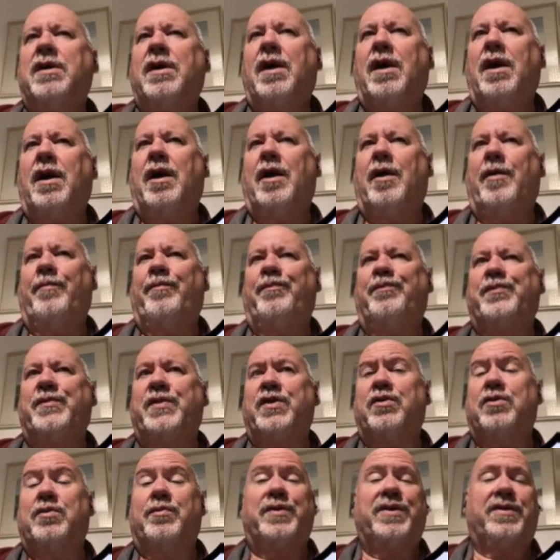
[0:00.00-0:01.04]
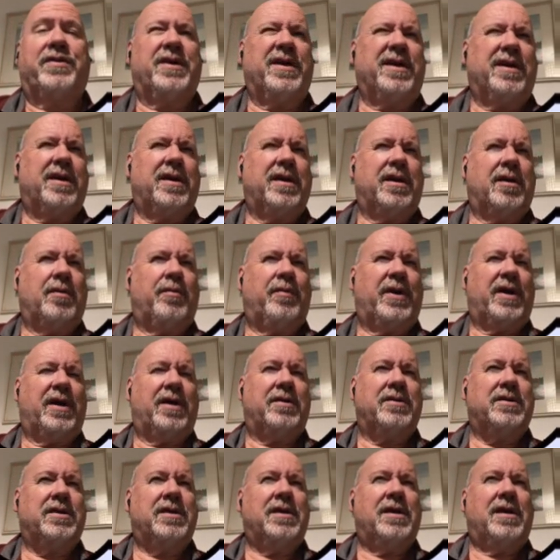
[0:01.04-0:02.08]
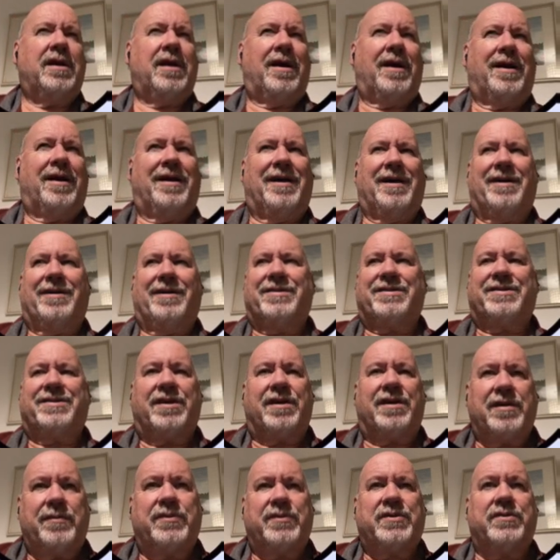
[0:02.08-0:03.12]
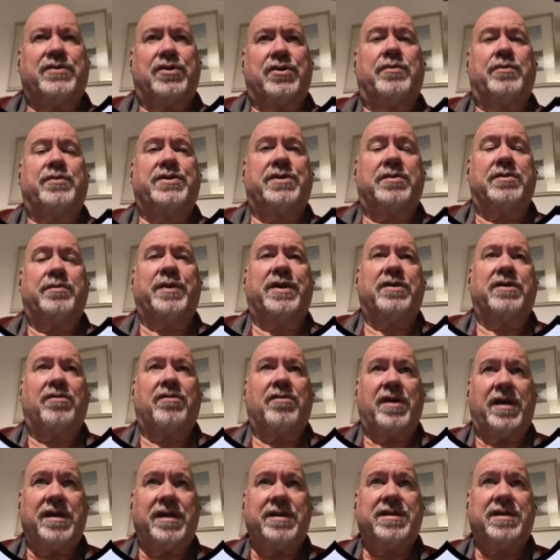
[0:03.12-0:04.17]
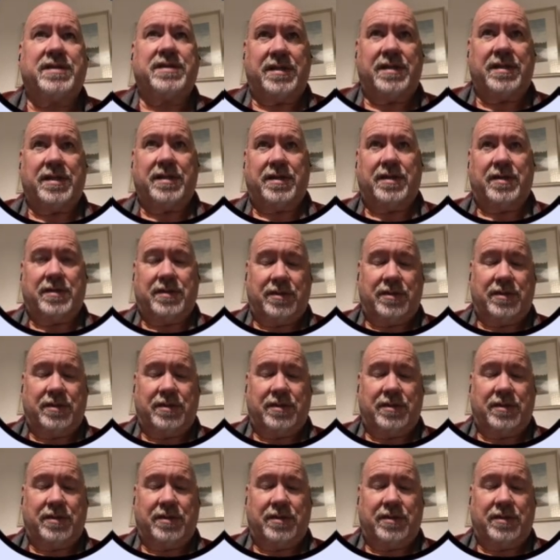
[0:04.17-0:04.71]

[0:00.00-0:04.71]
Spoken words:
You could be thinking about the types of jobs that have been created in the